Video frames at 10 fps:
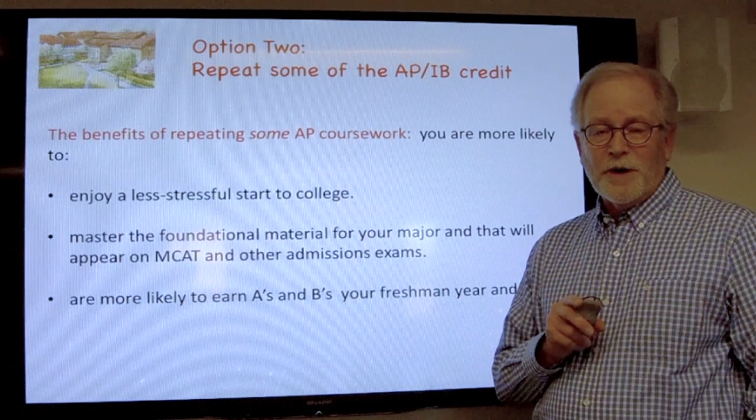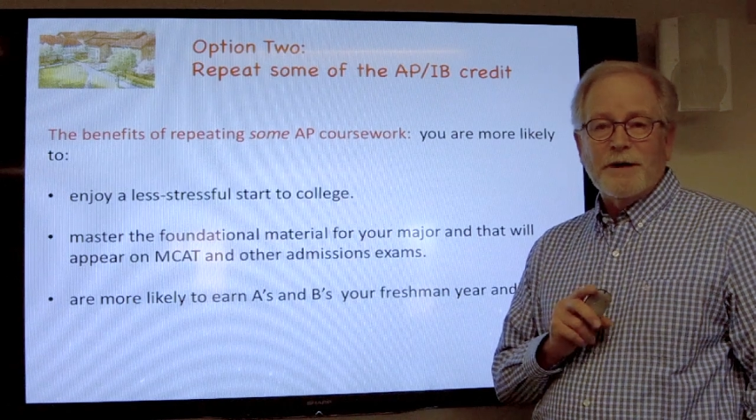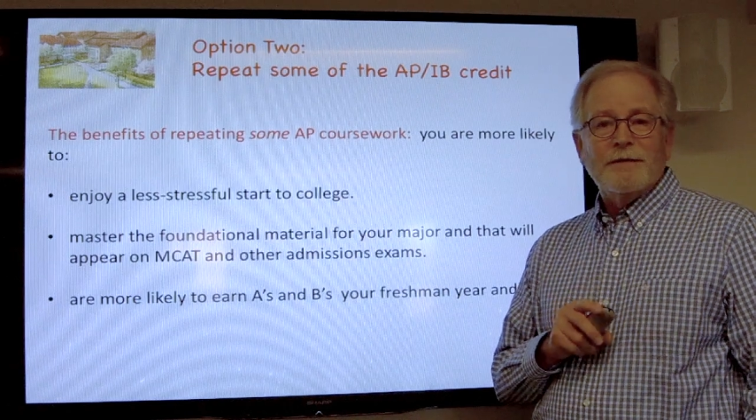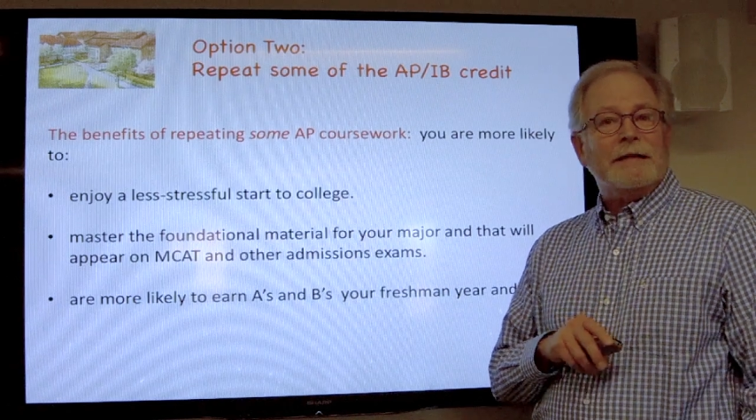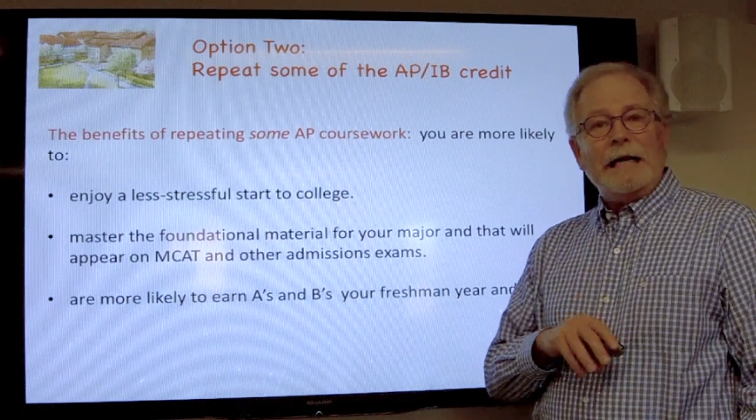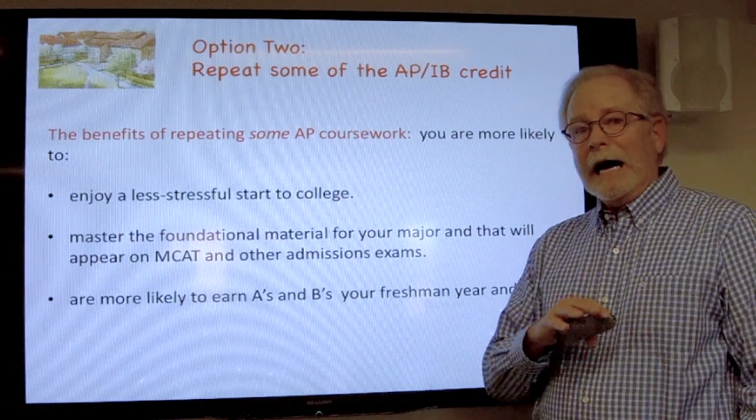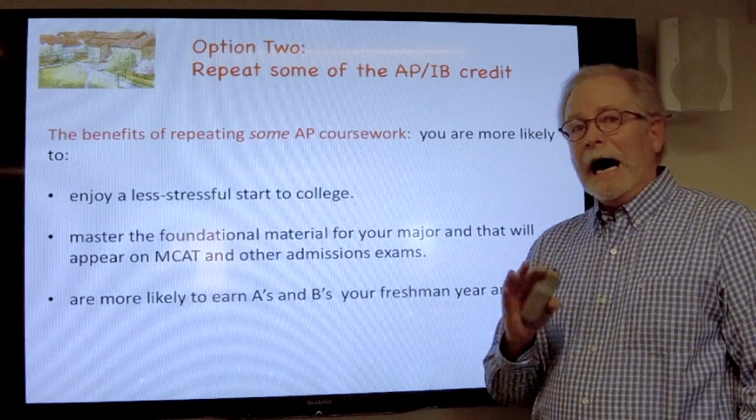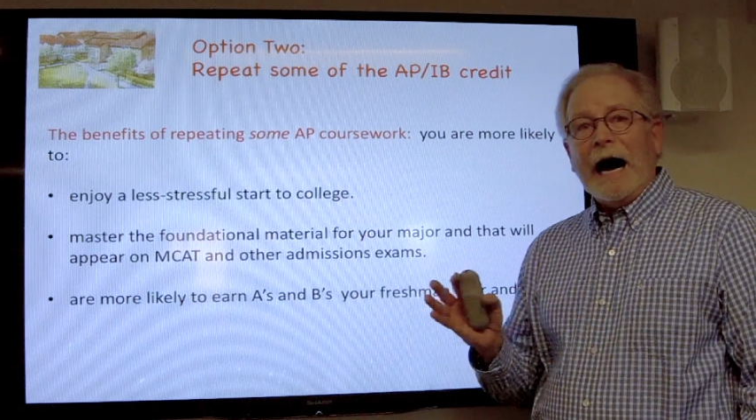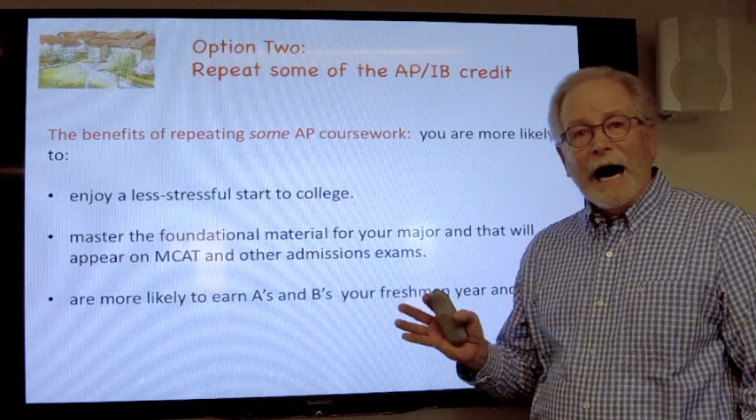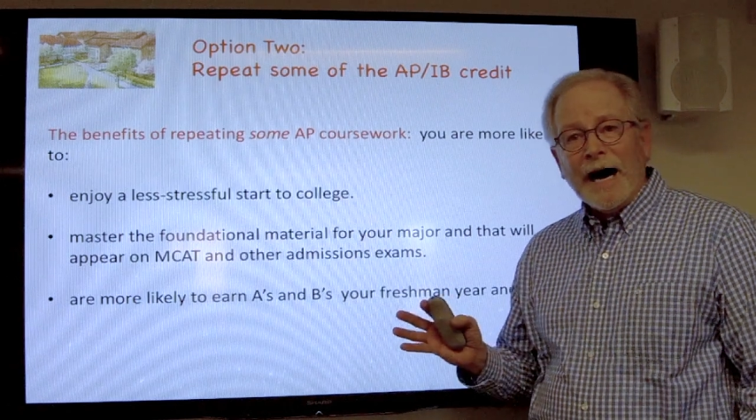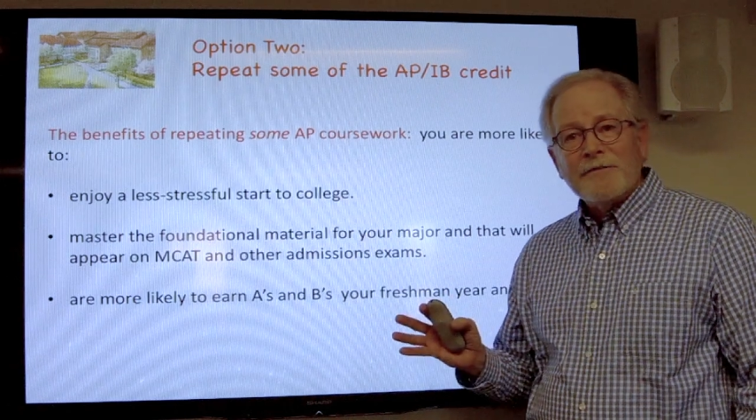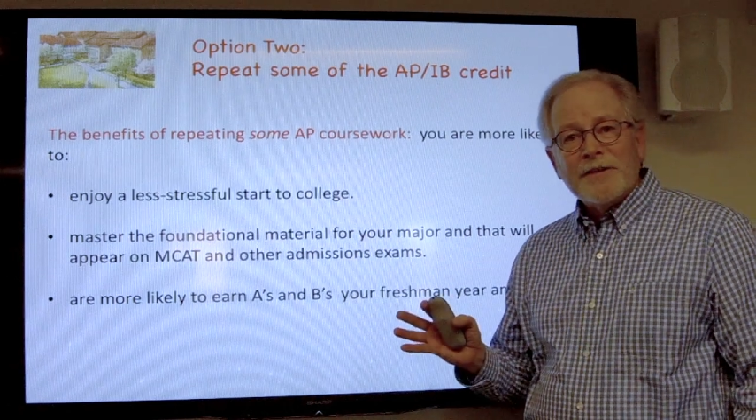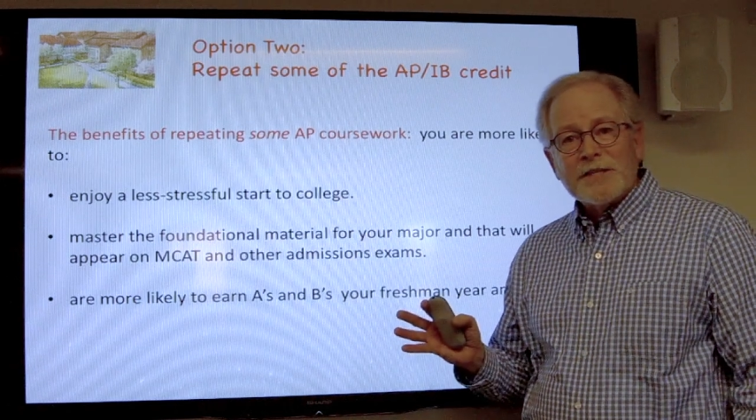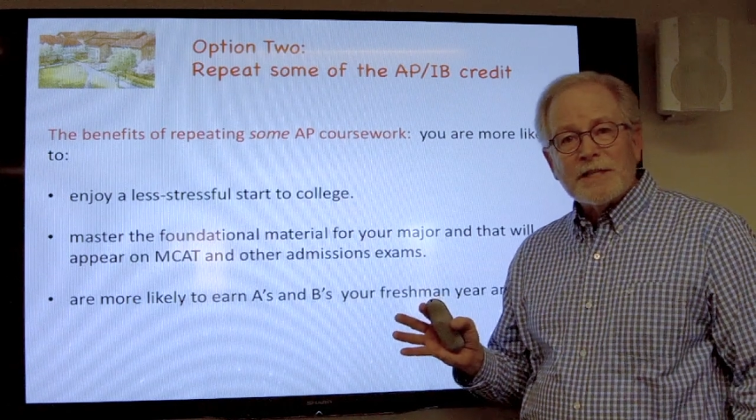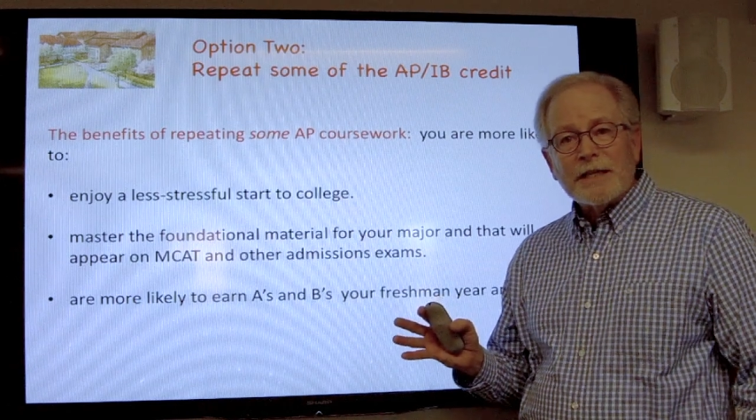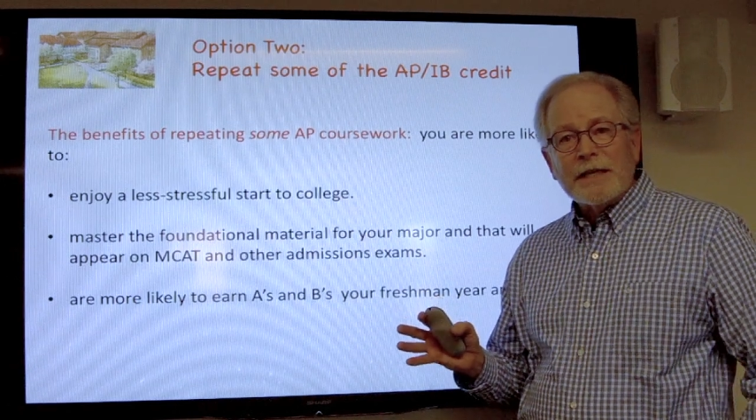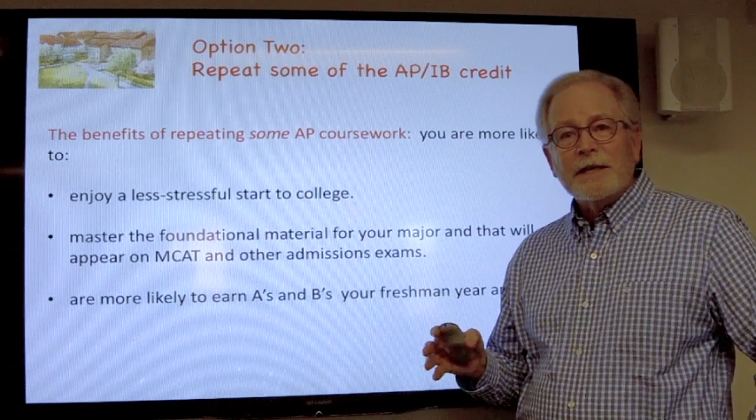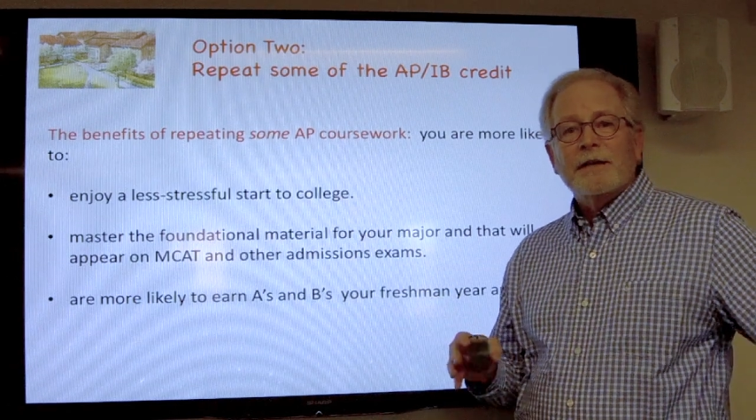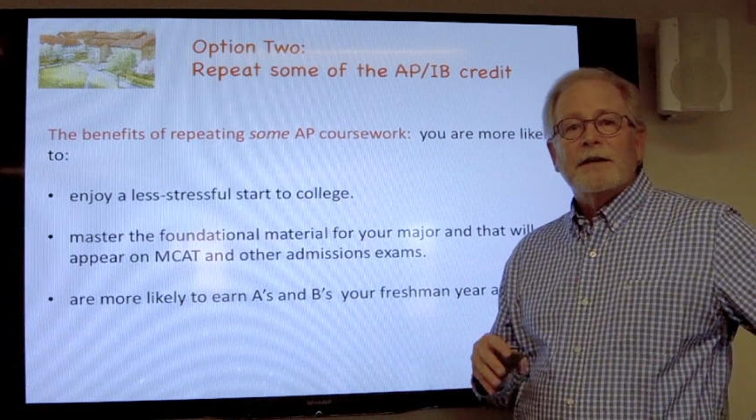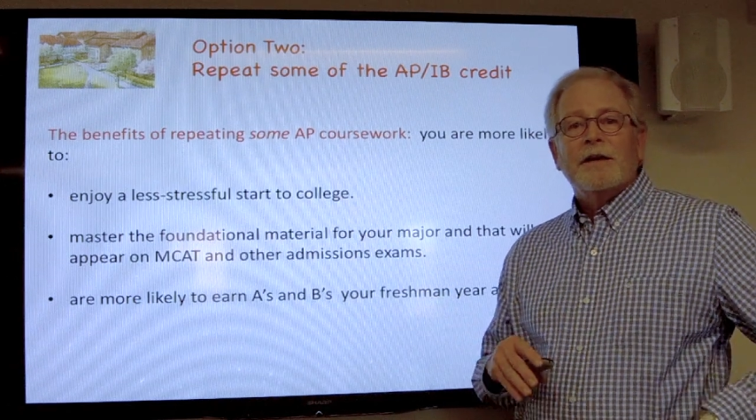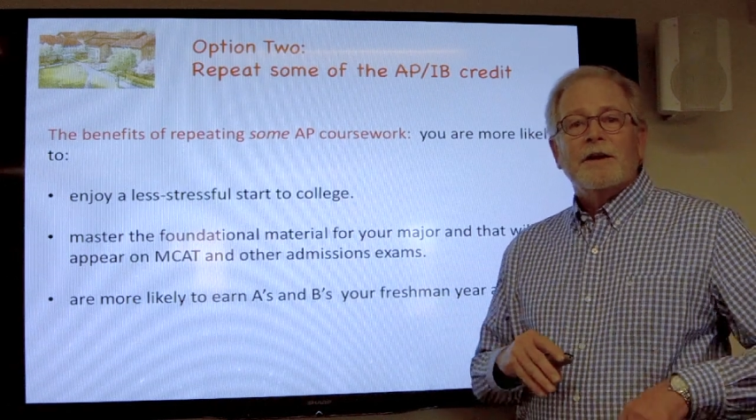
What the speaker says: Well, obviously,